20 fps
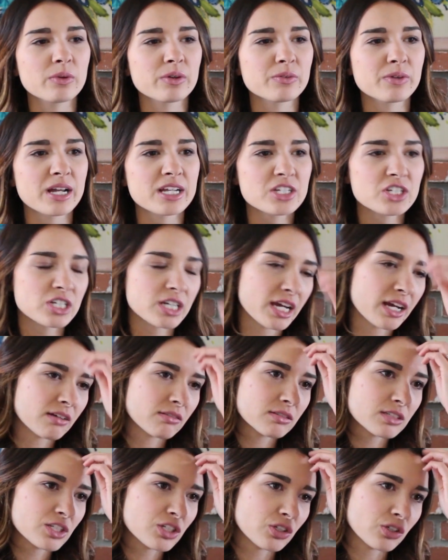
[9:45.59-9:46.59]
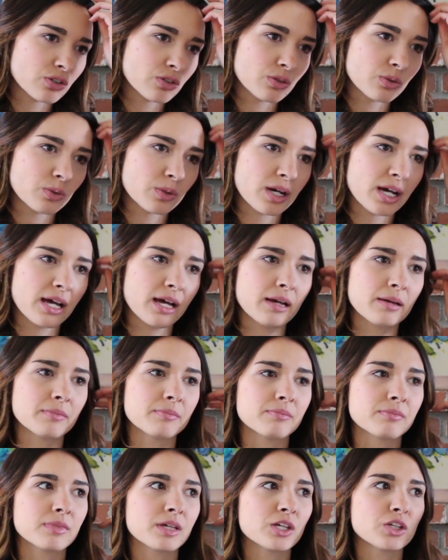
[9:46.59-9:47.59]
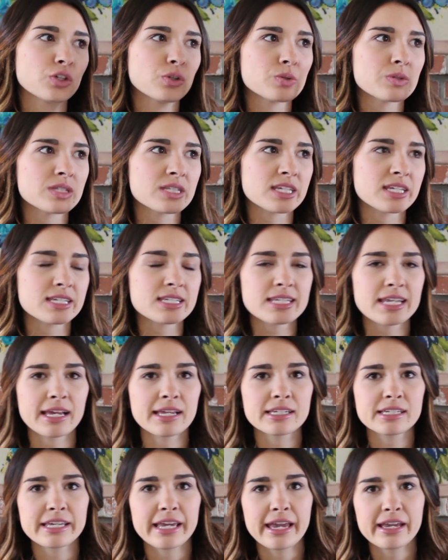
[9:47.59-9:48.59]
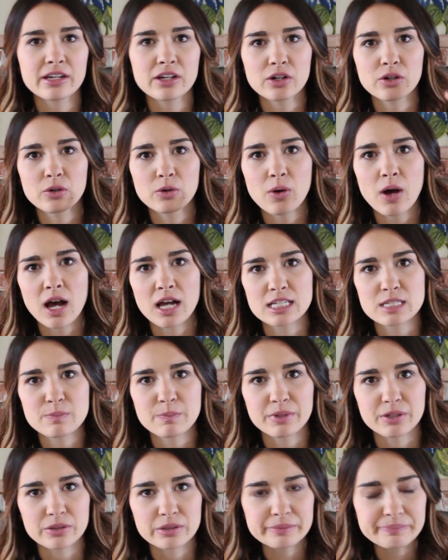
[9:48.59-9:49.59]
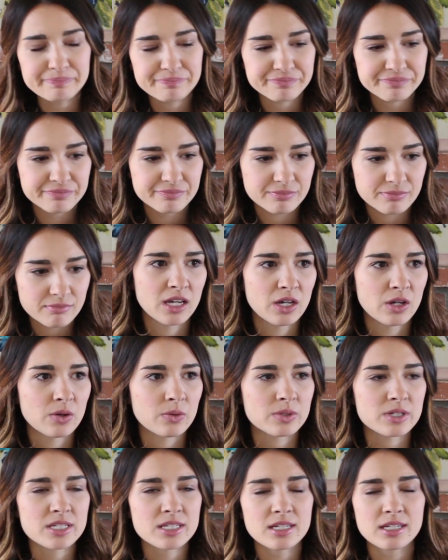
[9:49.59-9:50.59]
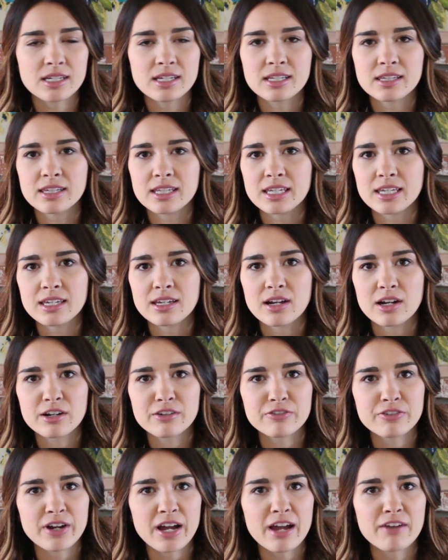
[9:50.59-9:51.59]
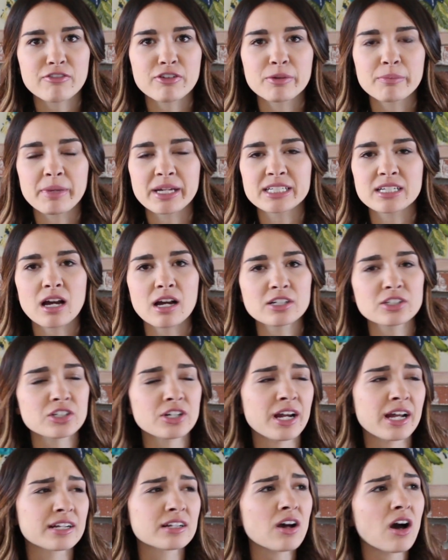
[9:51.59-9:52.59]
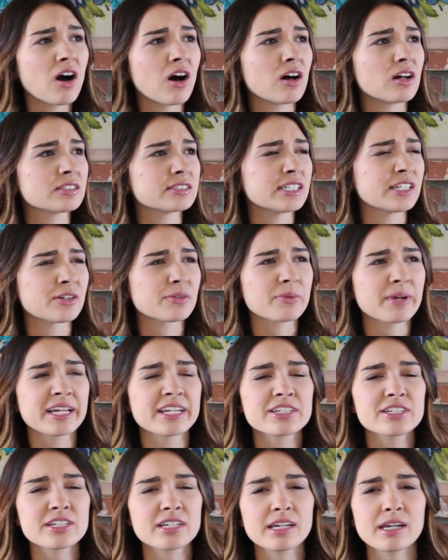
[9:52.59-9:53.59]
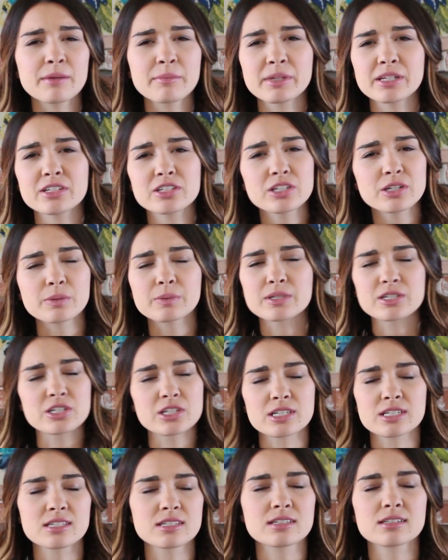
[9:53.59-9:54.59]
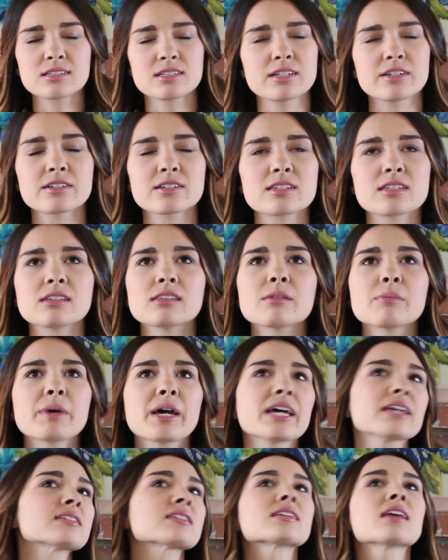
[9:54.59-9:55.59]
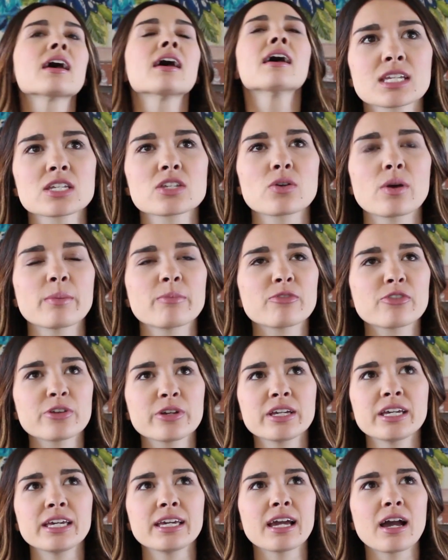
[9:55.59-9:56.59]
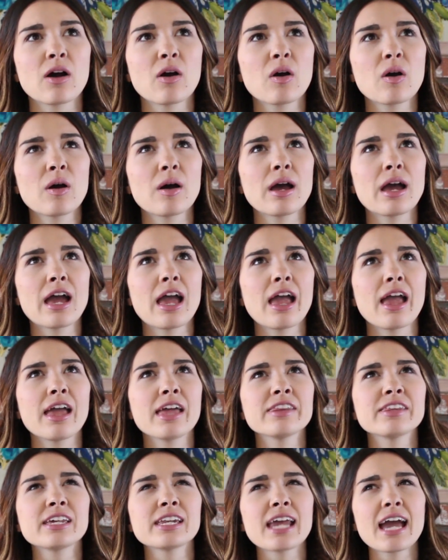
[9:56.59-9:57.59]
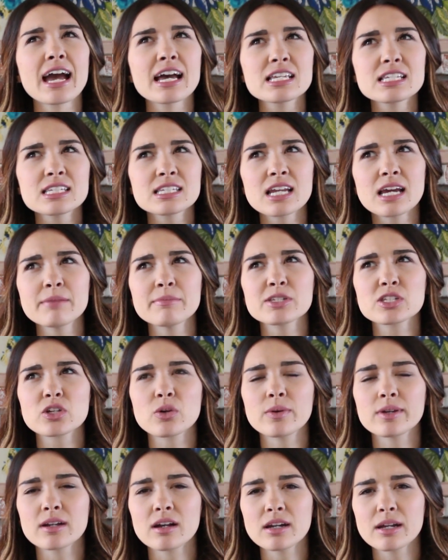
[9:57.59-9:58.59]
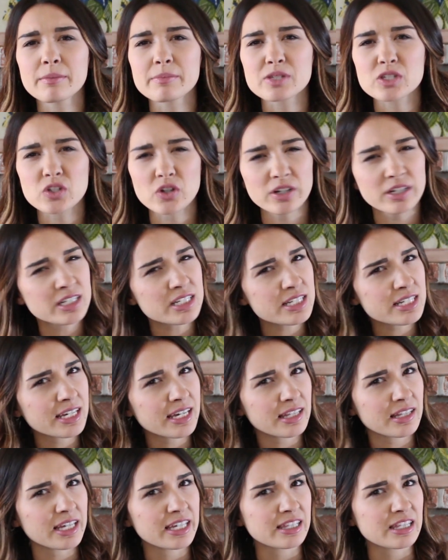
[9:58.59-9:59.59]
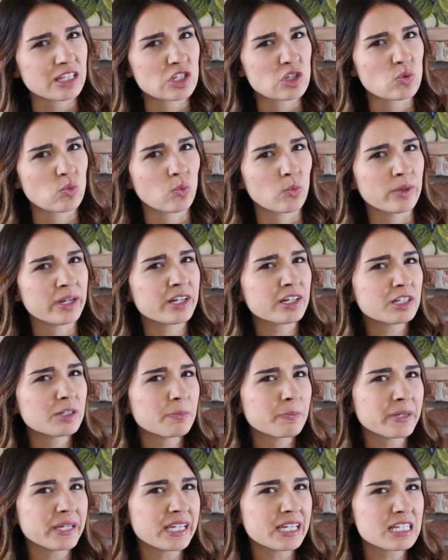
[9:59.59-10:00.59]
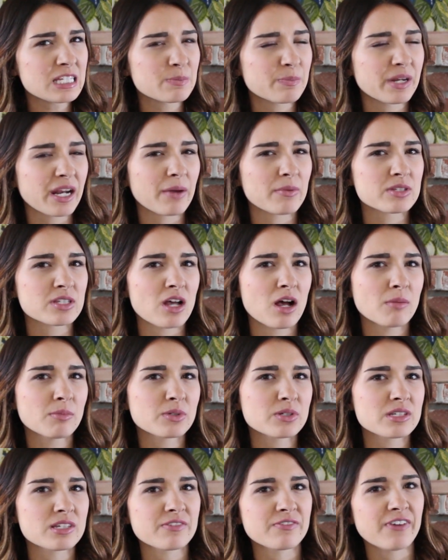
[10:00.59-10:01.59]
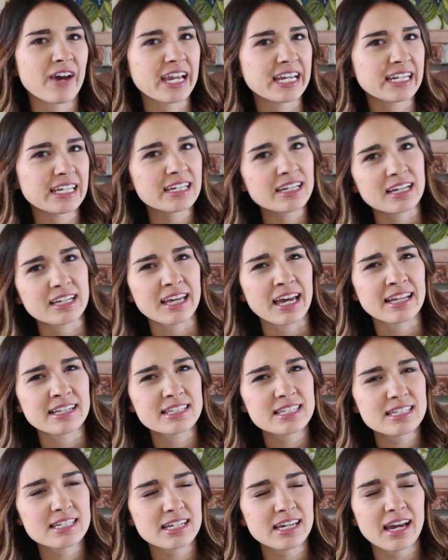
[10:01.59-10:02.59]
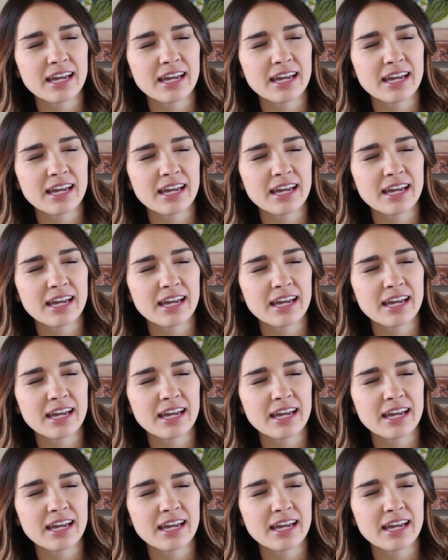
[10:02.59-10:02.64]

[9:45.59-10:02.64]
We rushed down to UC San Diego Hospital. We're sitting in the ER forever. My doctor had called and arranged it. I mean, she was just seriously the best. So I'm freaking out And then as time is going on, I'm starting to get like this weird peace, but I was almost fighting against it.